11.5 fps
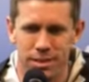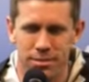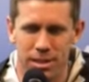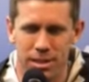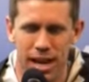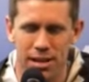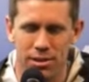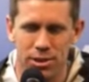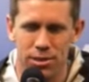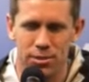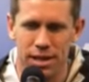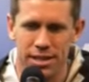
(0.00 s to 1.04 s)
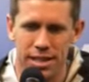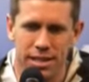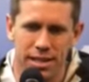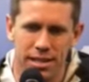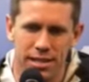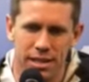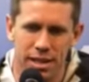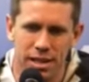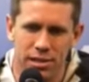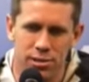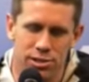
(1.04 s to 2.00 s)
But I don't know. I think that
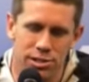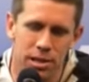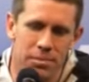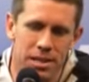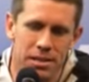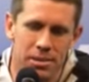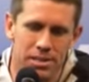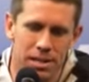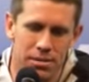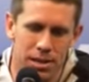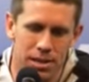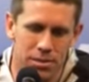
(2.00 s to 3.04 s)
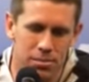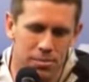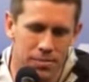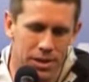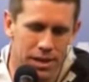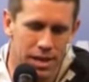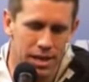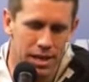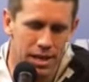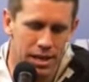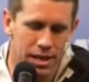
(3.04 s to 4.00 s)
there's something to be said about
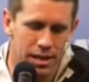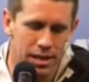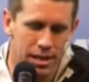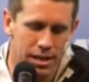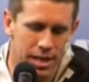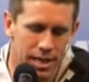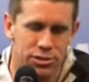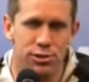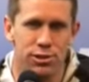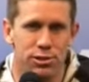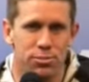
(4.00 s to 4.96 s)
the history of the